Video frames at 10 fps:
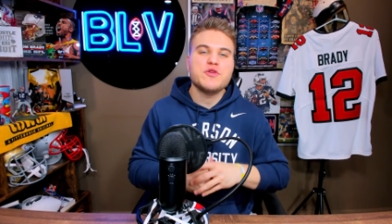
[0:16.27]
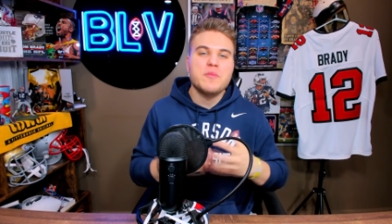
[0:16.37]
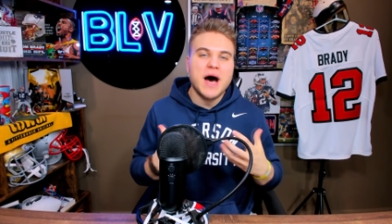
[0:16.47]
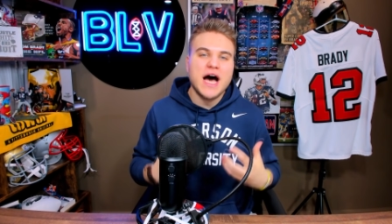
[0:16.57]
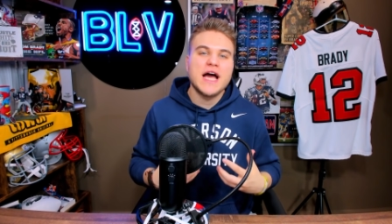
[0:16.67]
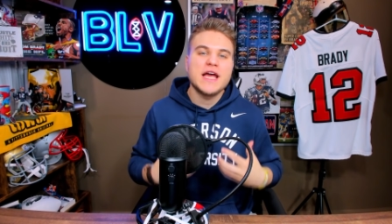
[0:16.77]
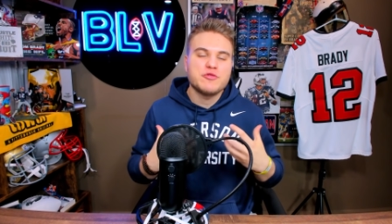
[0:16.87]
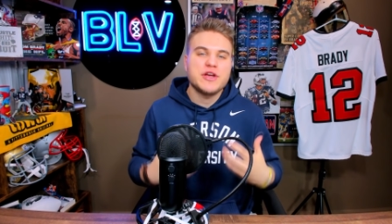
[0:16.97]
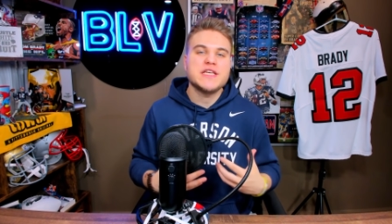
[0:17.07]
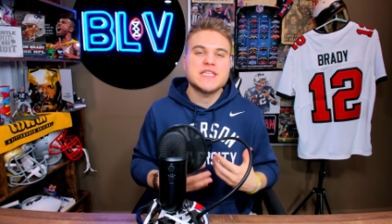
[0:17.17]
you my
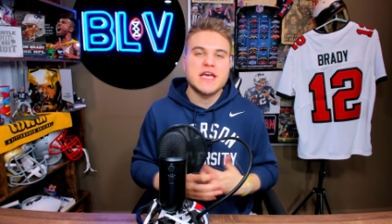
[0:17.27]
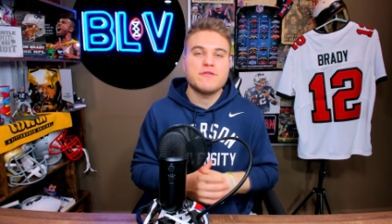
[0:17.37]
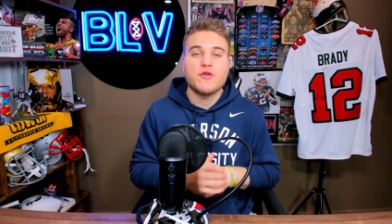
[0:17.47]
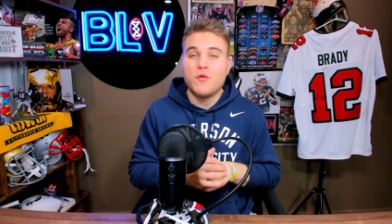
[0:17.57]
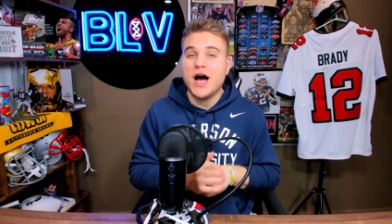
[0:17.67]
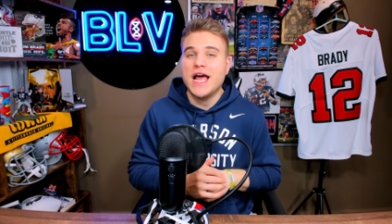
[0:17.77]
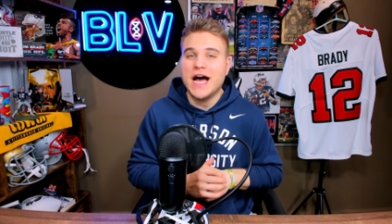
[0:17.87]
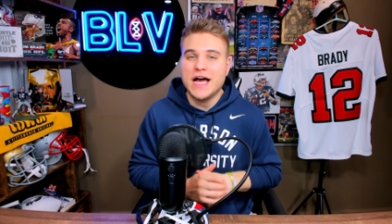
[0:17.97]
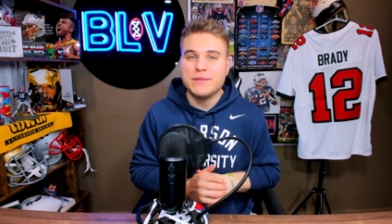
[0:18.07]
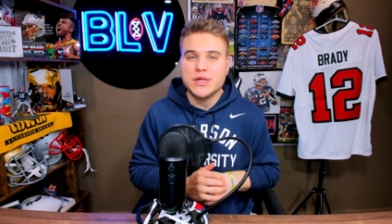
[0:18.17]
reasoning for why
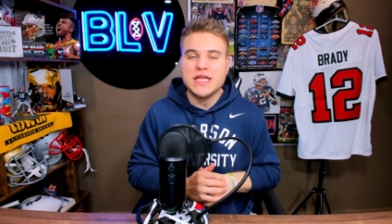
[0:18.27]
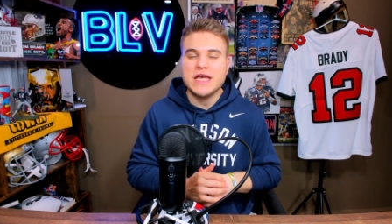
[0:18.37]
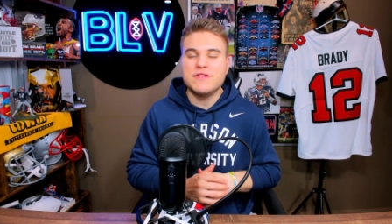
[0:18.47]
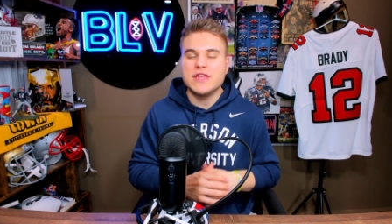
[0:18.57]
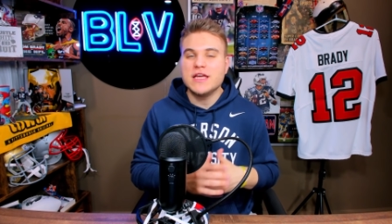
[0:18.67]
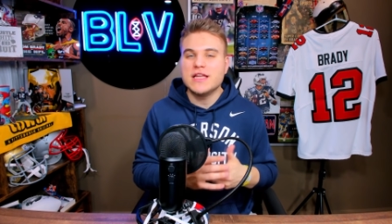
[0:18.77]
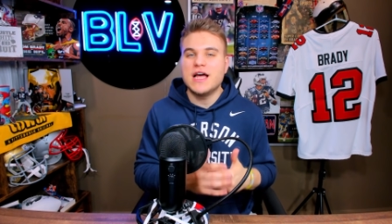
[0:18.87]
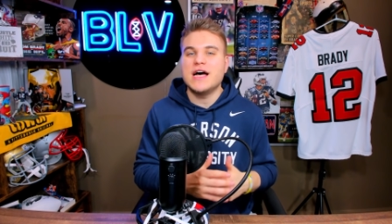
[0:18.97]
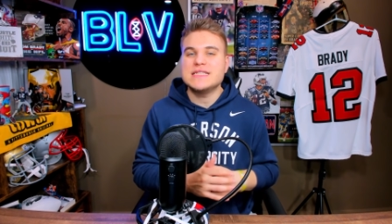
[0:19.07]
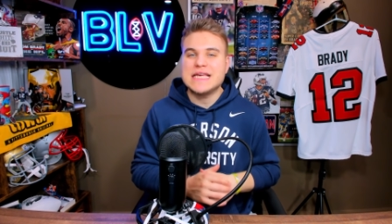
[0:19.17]
I believe the
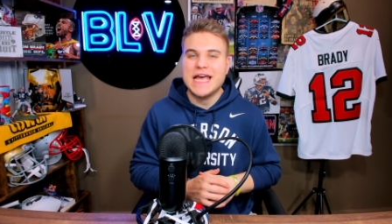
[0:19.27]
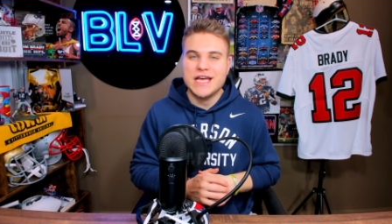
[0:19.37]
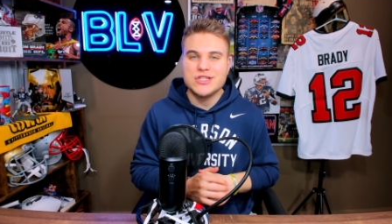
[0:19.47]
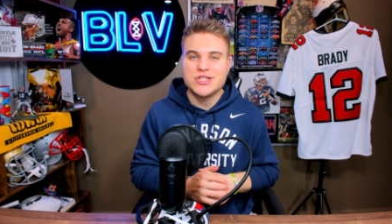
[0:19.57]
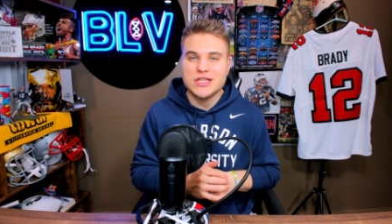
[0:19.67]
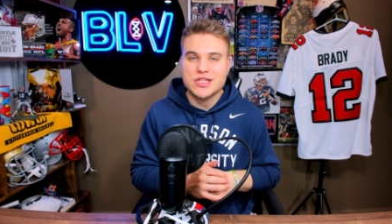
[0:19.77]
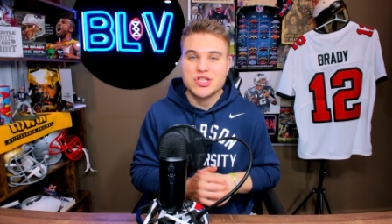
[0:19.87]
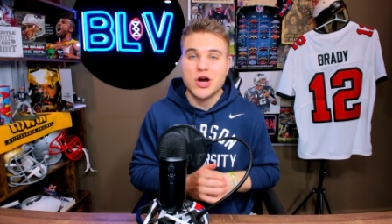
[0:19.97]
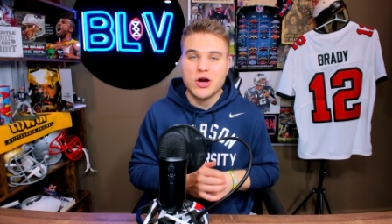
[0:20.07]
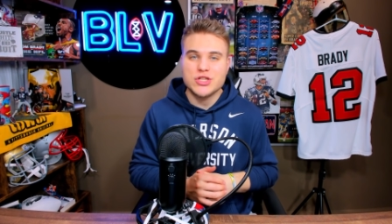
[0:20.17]
Los Angeles
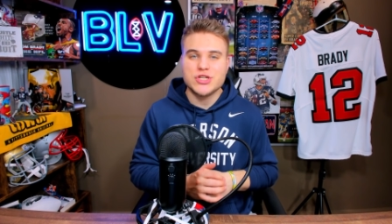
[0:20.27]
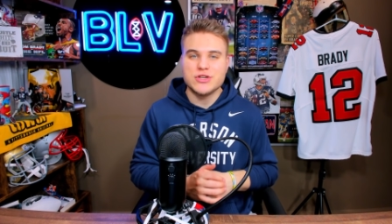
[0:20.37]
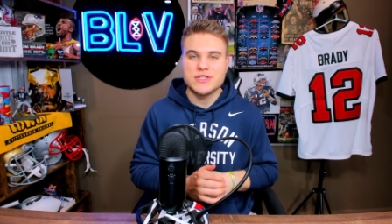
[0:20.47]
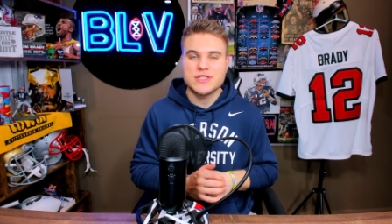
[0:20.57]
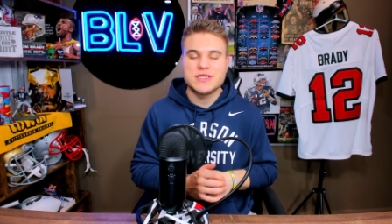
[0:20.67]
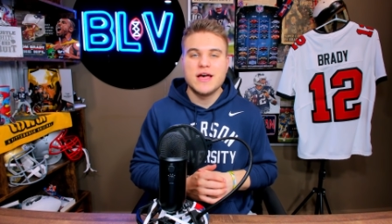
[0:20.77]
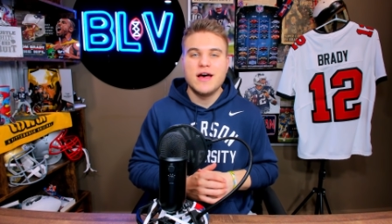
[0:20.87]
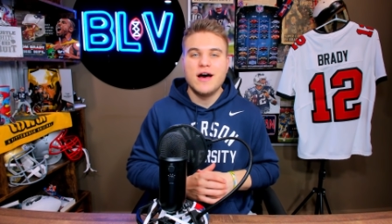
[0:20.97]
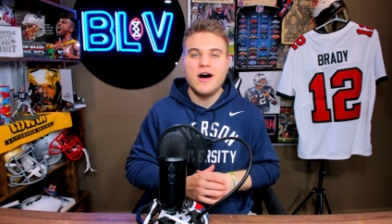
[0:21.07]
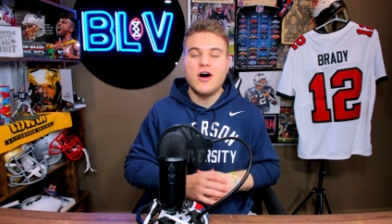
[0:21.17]
Chargers
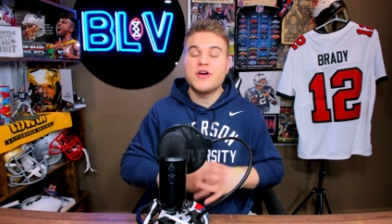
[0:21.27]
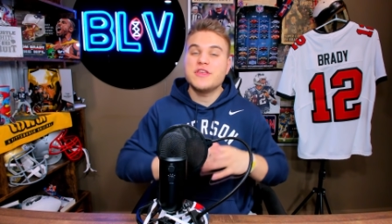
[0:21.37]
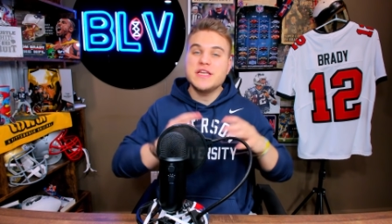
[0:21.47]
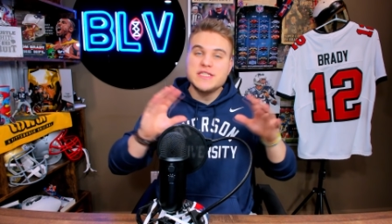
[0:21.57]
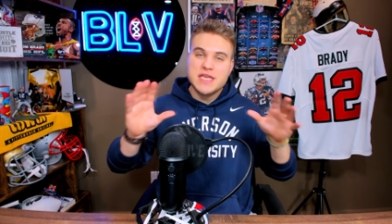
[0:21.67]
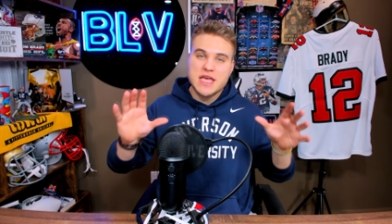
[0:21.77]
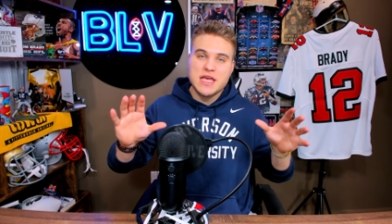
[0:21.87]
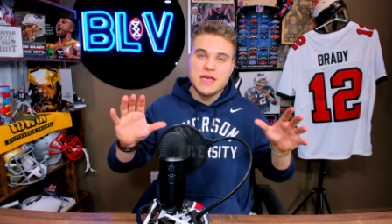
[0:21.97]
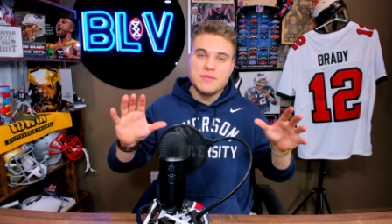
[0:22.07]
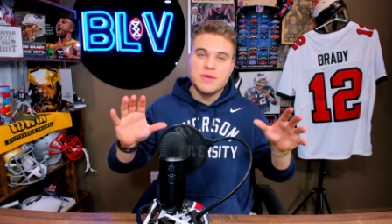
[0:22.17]
are the
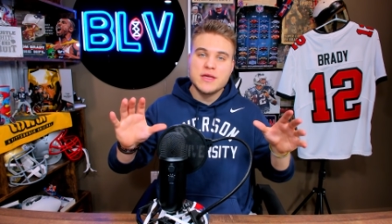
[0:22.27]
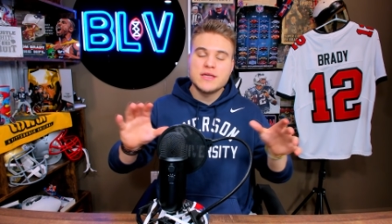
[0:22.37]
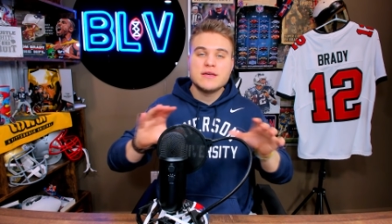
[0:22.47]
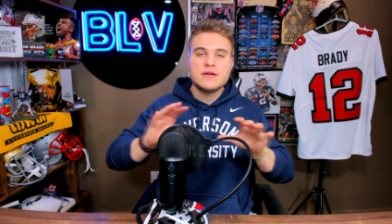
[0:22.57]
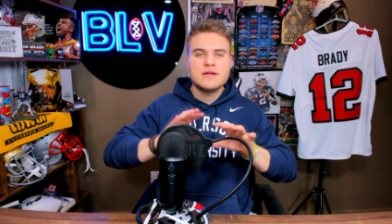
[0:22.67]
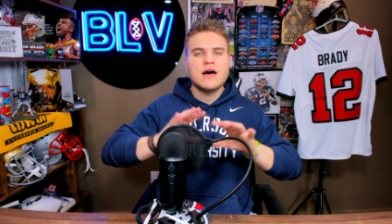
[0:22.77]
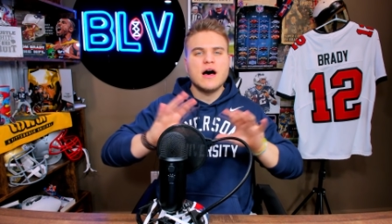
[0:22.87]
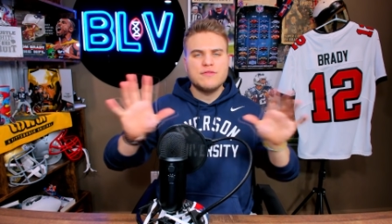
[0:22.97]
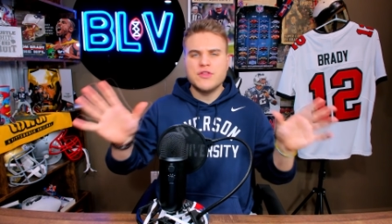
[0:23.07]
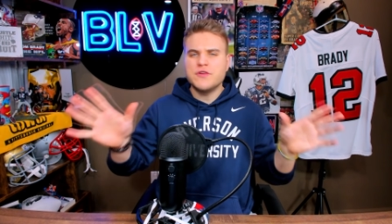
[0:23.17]
team
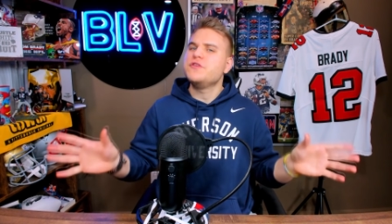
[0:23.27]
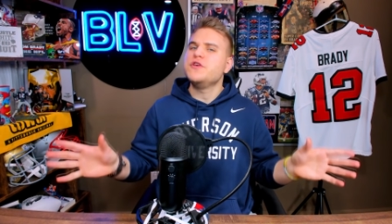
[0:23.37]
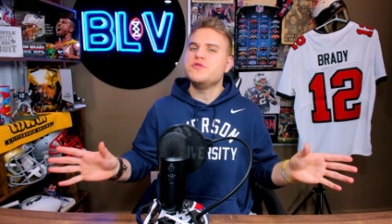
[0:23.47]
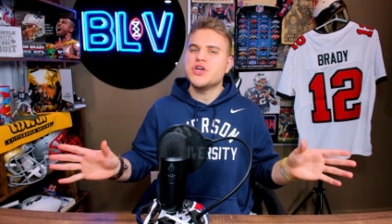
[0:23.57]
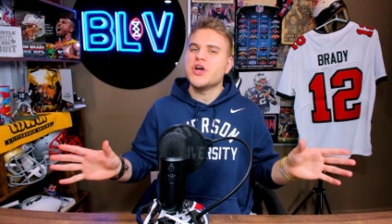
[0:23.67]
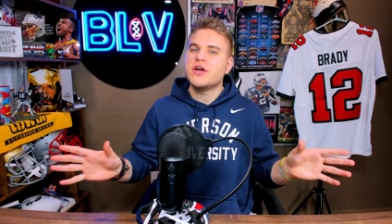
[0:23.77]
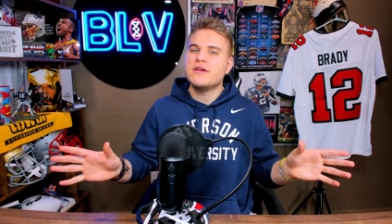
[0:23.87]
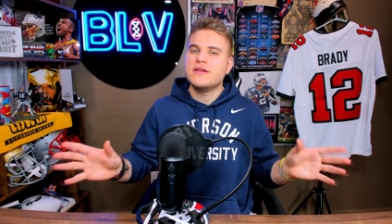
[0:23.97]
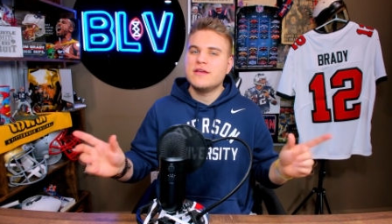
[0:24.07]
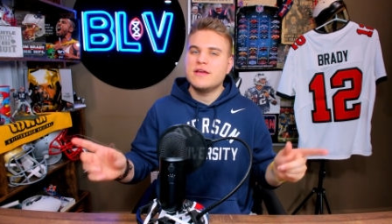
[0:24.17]
of the future
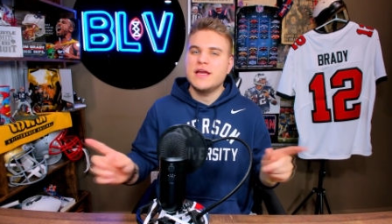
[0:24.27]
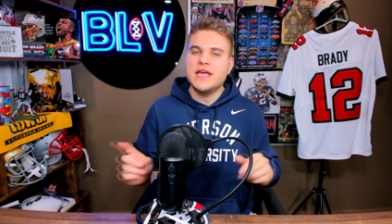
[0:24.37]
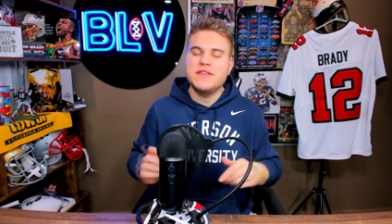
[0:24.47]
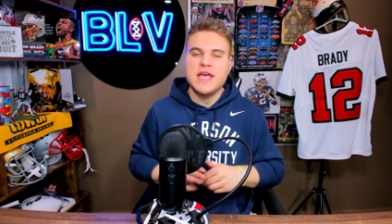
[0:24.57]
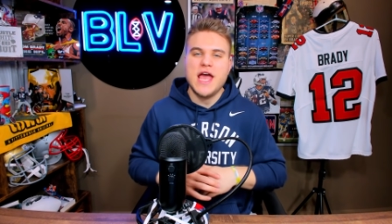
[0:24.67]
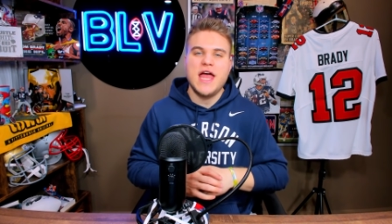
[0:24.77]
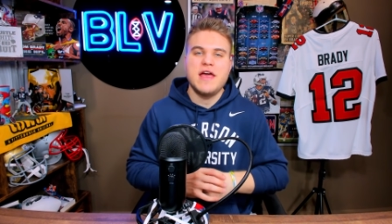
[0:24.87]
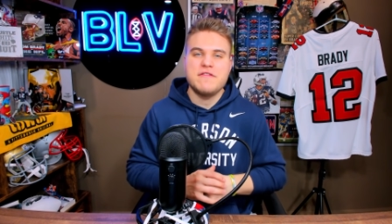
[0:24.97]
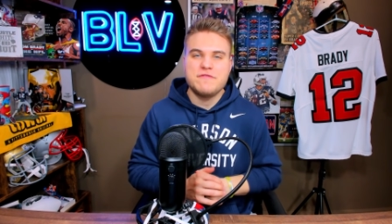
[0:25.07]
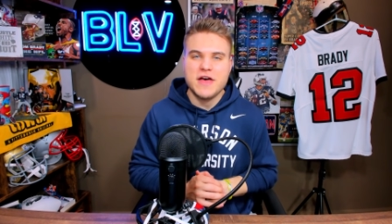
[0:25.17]
in the
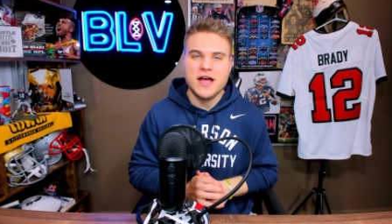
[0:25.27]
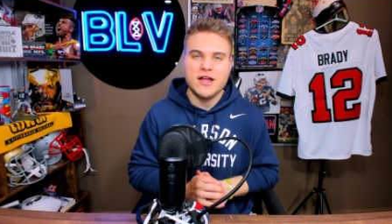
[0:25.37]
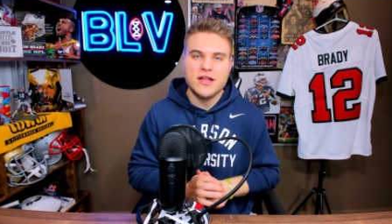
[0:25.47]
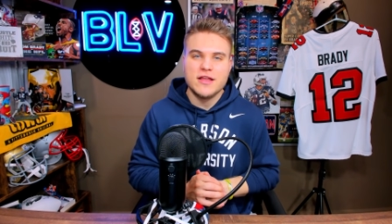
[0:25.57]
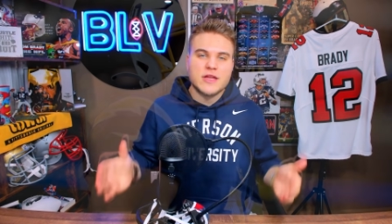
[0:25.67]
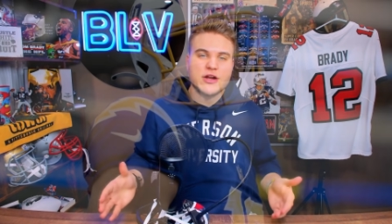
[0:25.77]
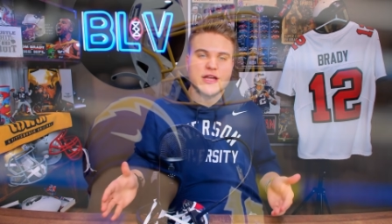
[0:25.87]
NFL. They're